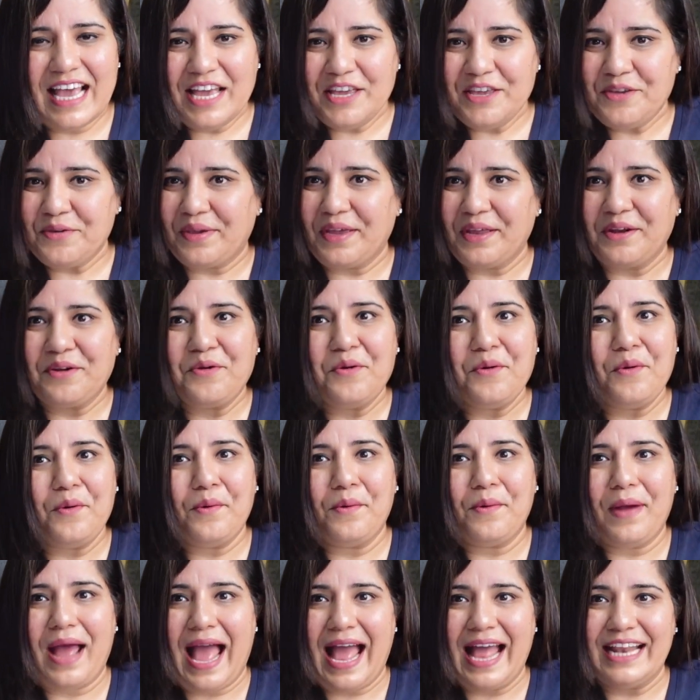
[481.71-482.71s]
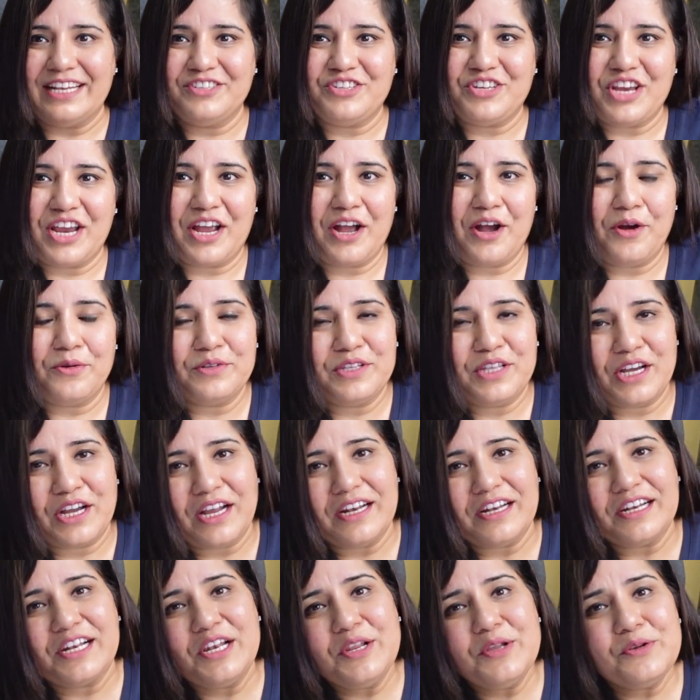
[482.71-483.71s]
You can go and check out the
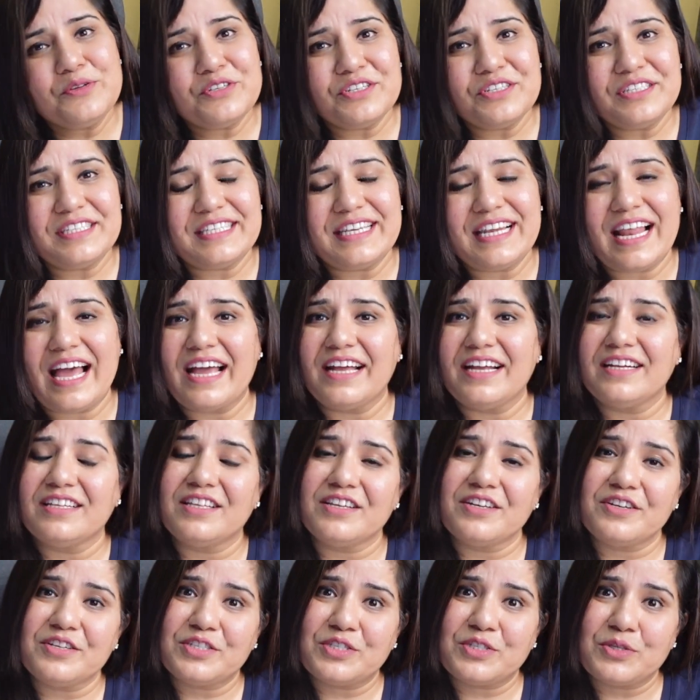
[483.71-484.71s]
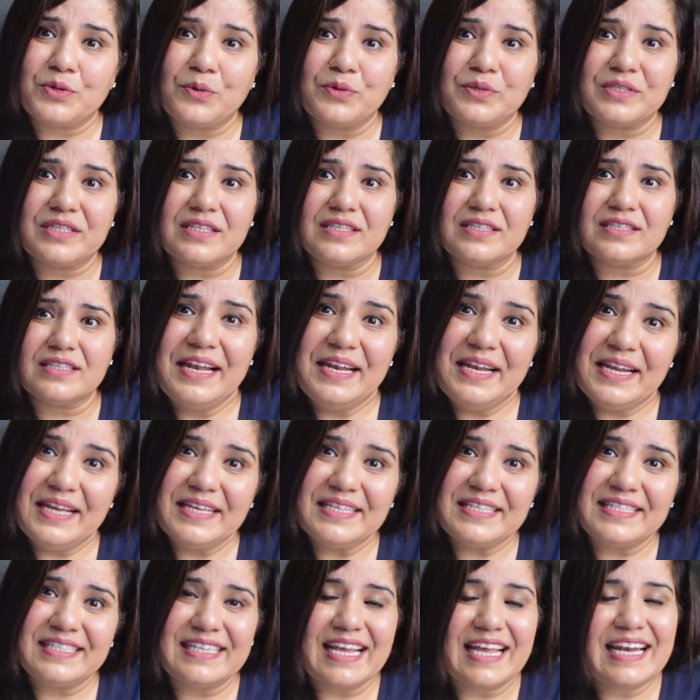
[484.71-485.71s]
conclusion slide, the resources
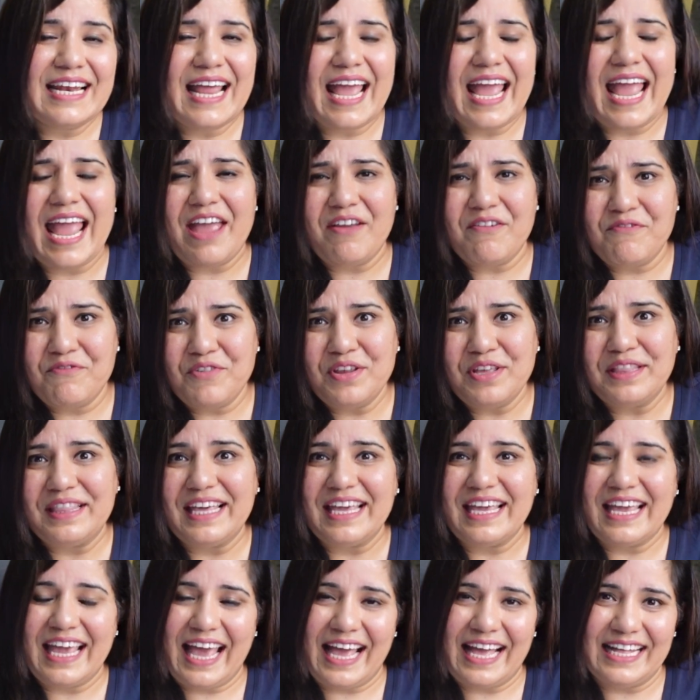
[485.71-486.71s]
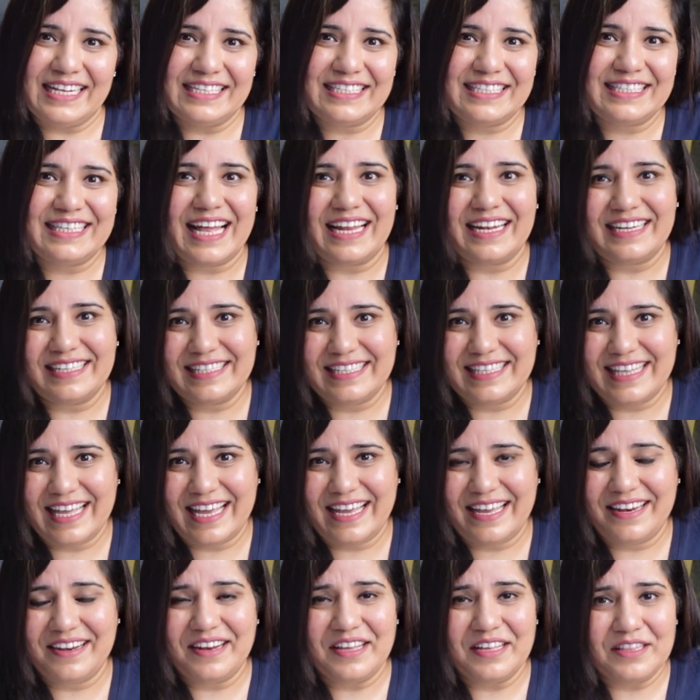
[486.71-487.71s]
list, and everything else that is
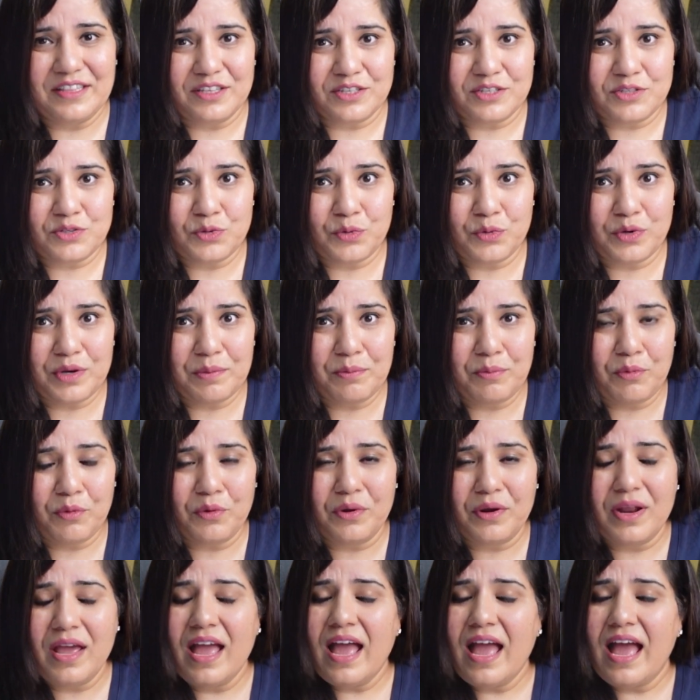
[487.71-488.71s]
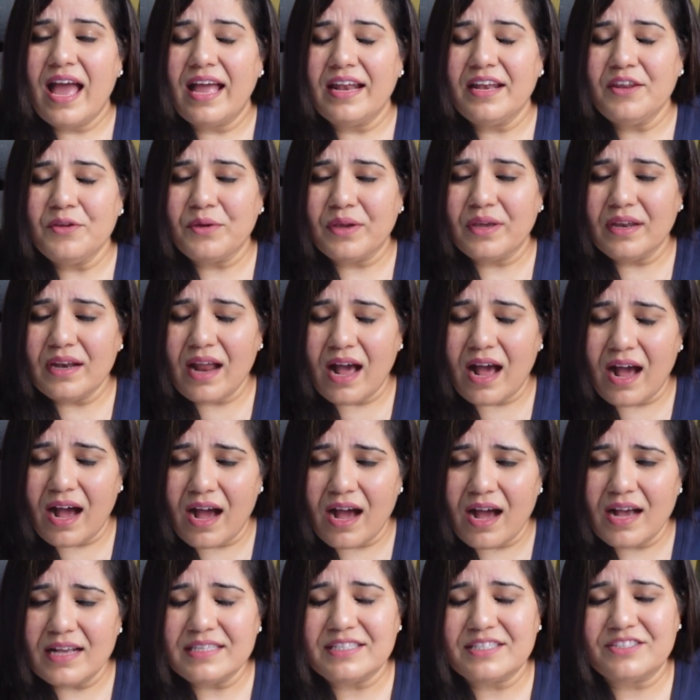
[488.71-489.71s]
there in the storyboard. And you can
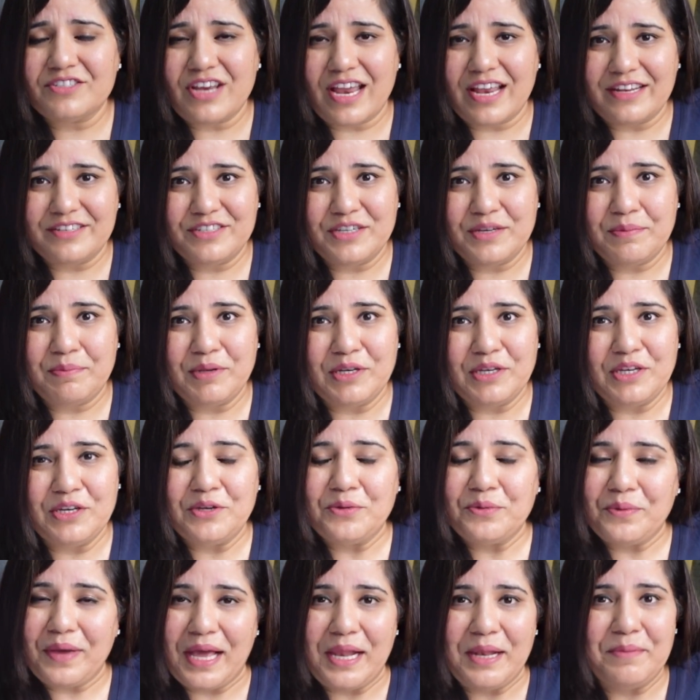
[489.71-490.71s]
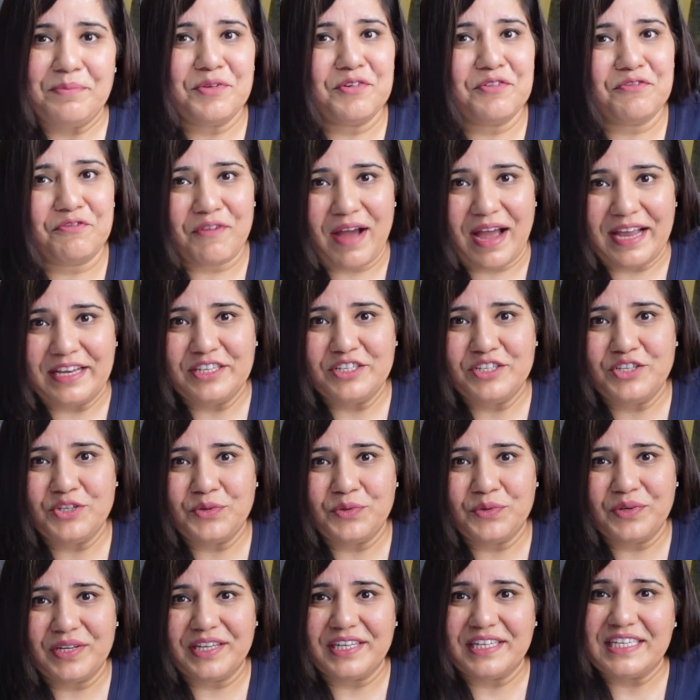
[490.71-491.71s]
ask ChatGPT to help you
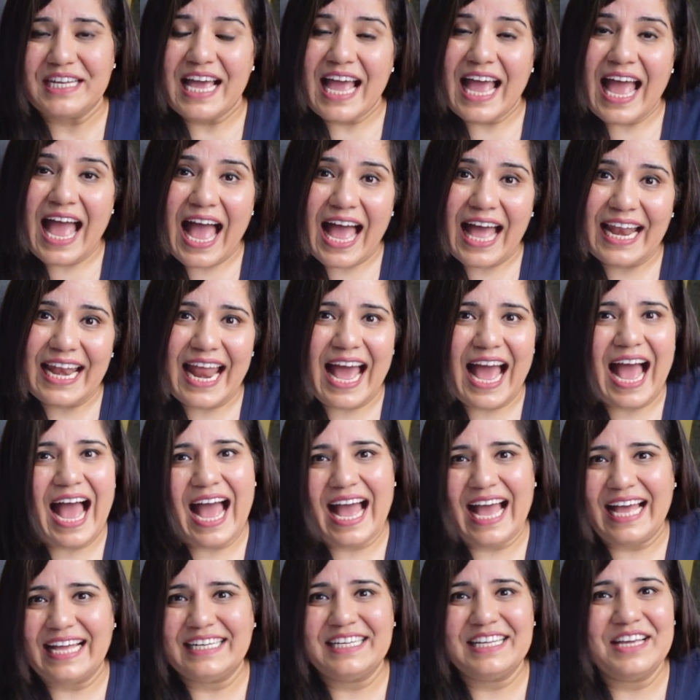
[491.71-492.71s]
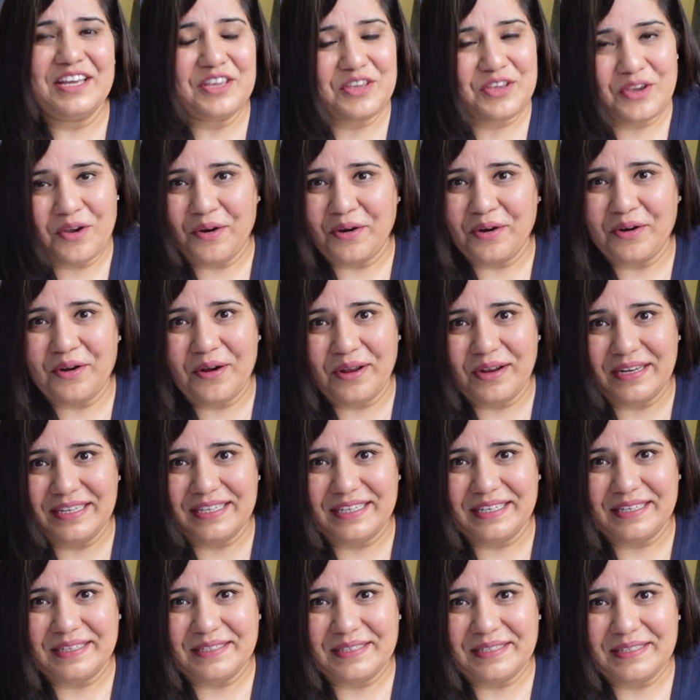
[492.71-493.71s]
fine-tune it and add your
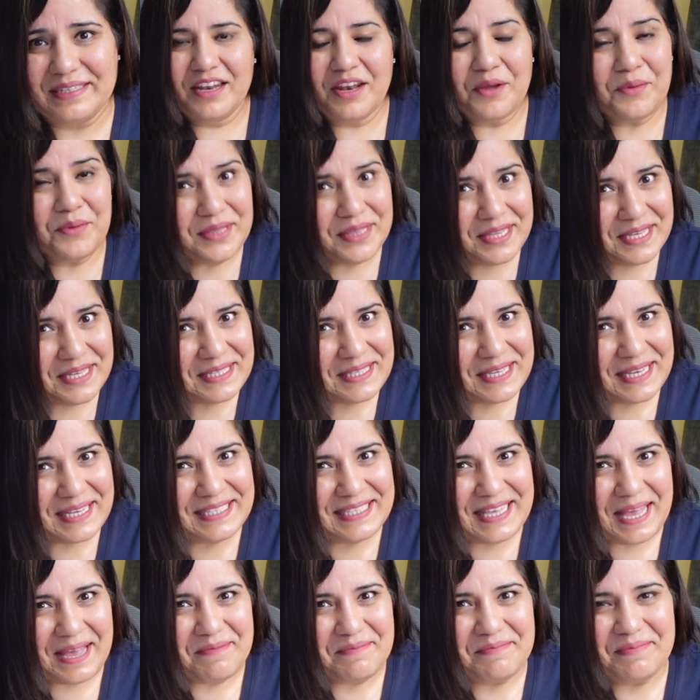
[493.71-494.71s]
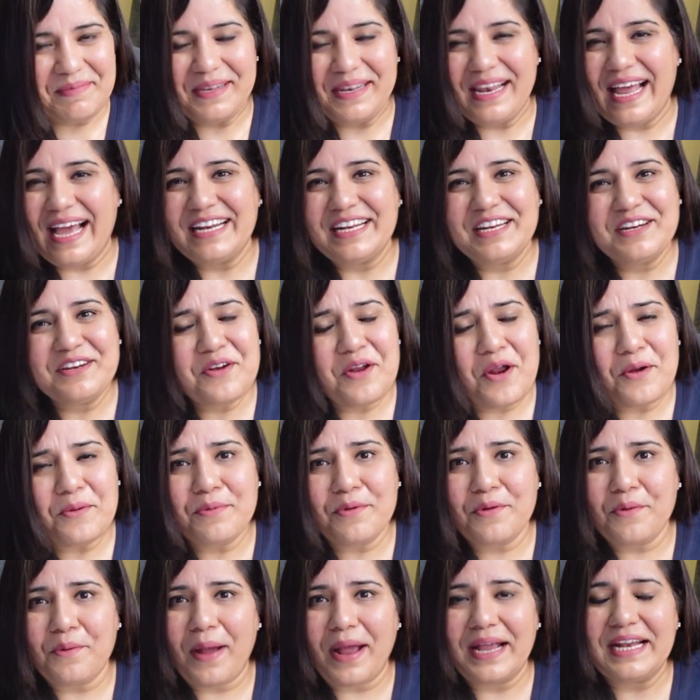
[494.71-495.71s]
content. Now, in this example, I did not
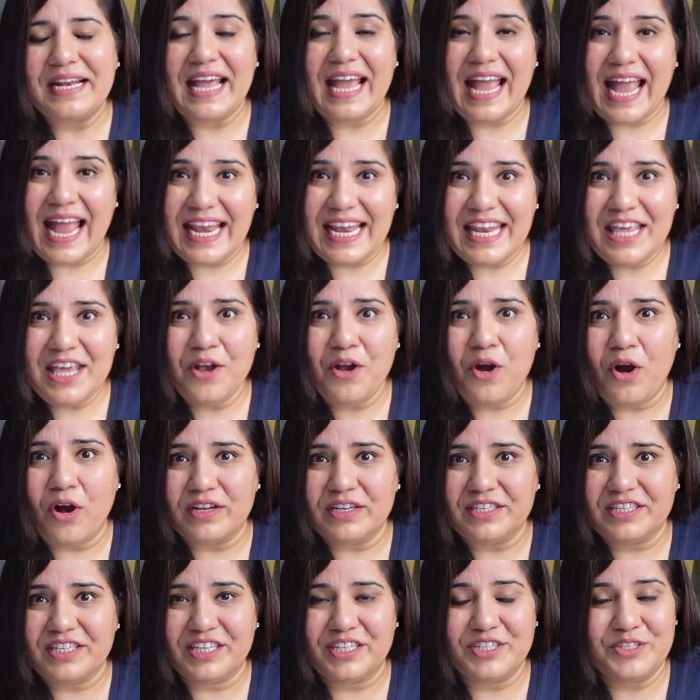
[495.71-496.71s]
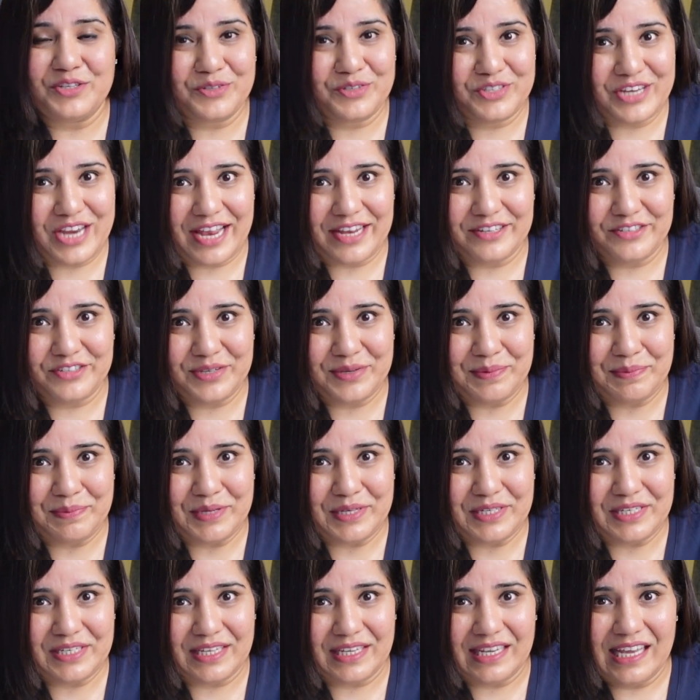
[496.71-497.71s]
provide any content to
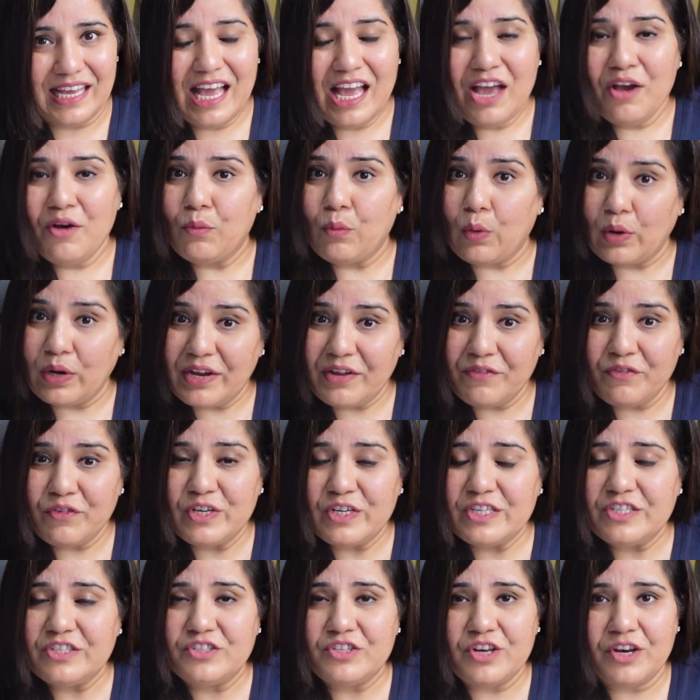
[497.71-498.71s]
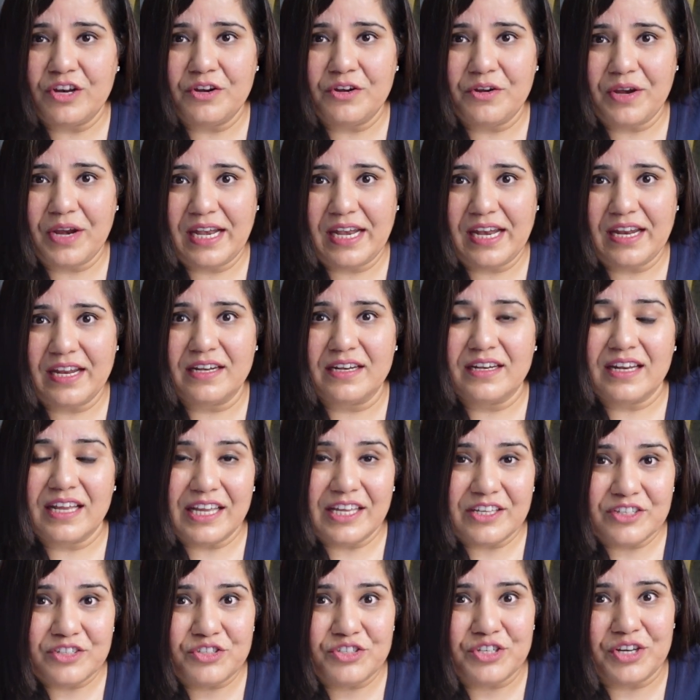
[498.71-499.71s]
ChatGPT. Whatever is generated
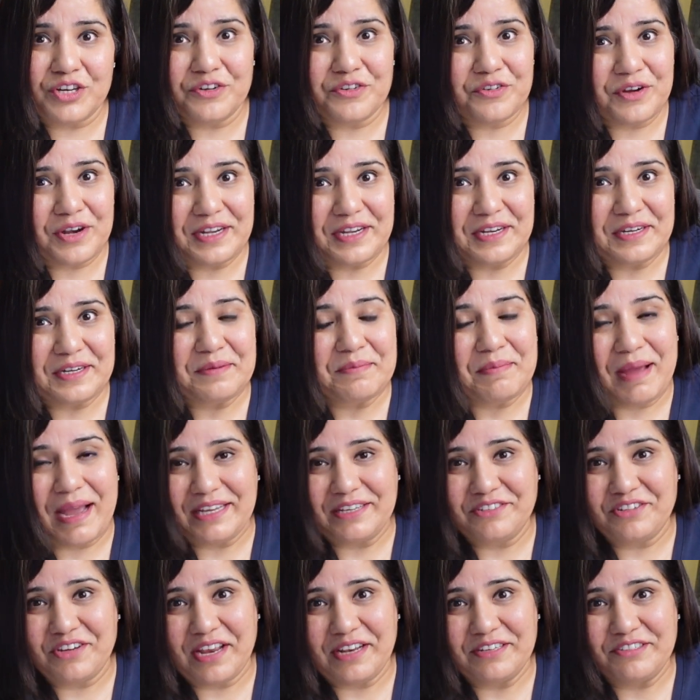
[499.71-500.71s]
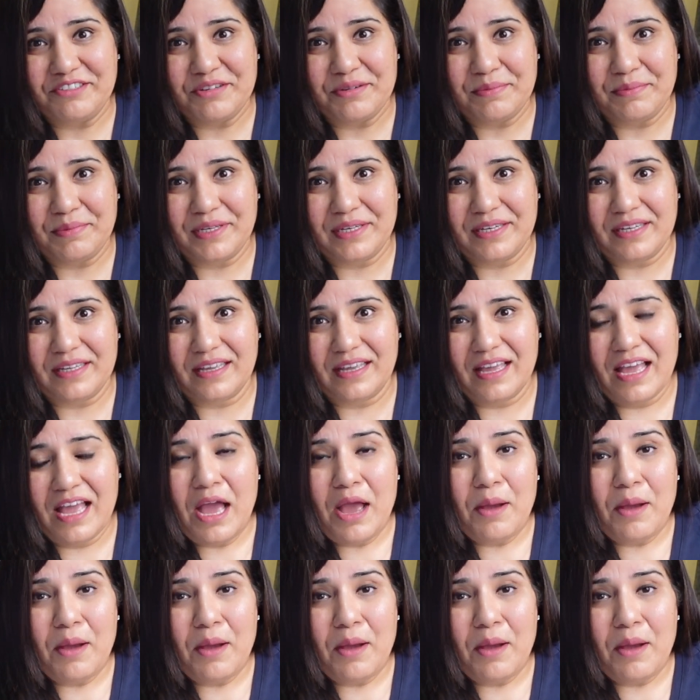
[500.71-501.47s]
by ChatGPT.